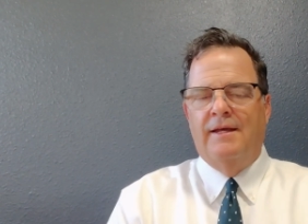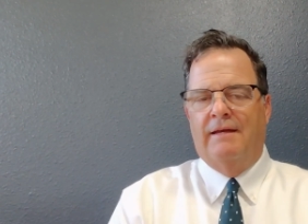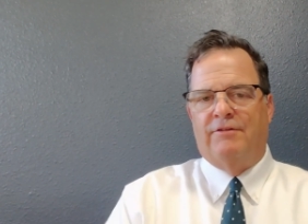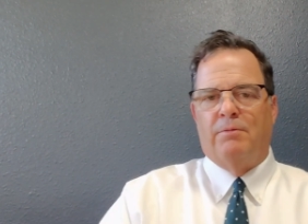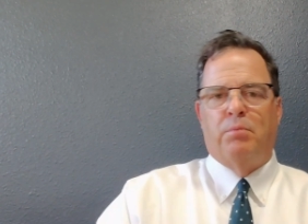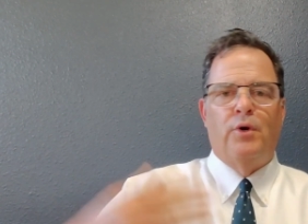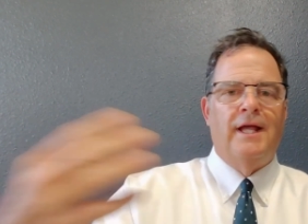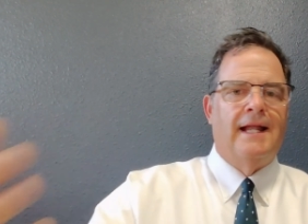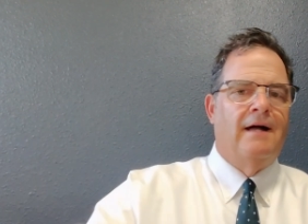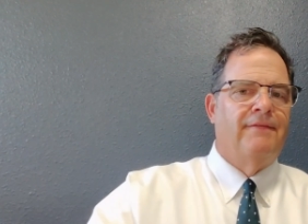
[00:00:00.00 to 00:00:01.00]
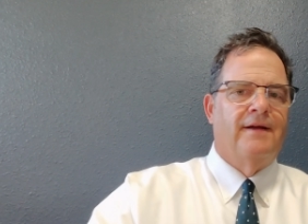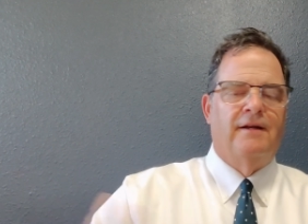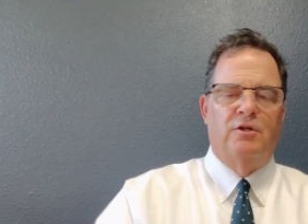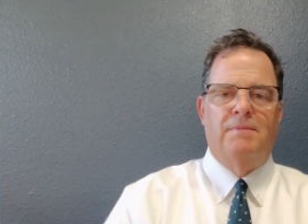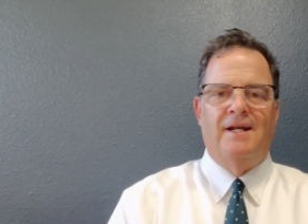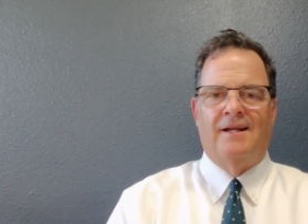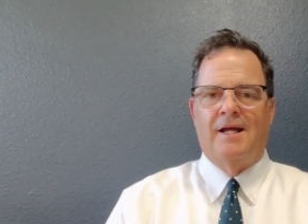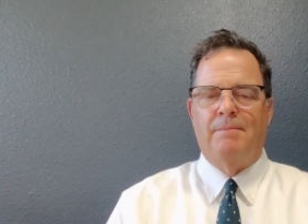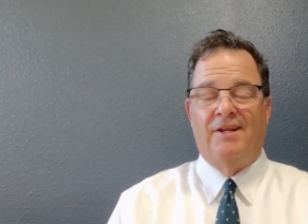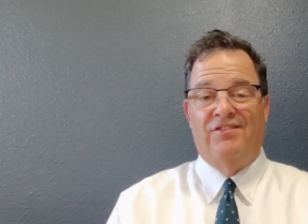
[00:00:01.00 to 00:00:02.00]
If you're putting it out there and you've been at a
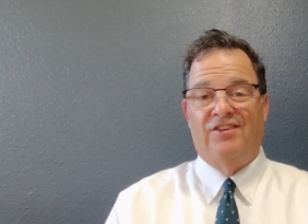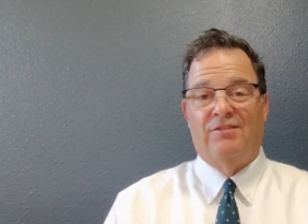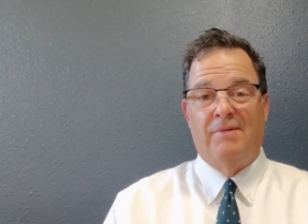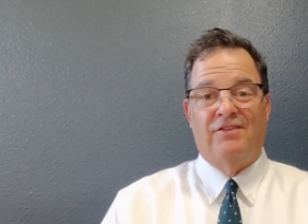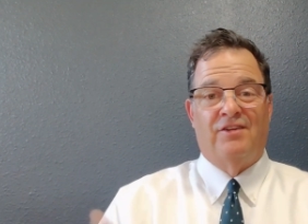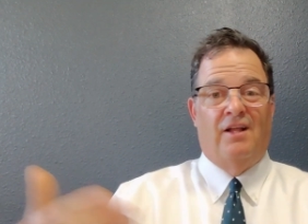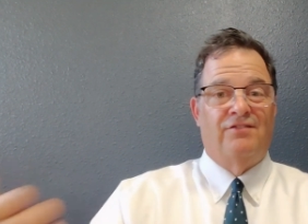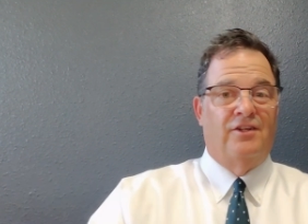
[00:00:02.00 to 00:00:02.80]
company 6 months and all of a